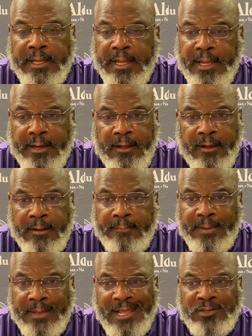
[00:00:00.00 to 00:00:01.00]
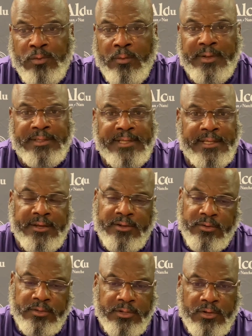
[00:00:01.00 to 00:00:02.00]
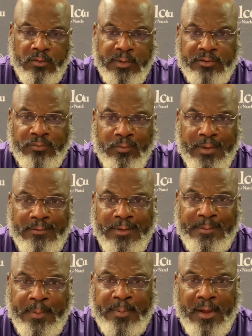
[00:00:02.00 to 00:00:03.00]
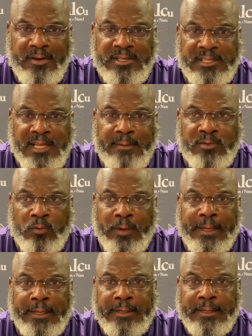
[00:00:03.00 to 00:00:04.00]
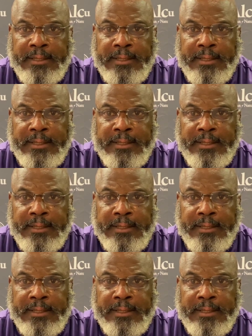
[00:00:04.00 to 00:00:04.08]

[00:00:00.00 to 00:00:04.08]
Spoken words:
And that's what we intend to do. You know, we prepare this team to win.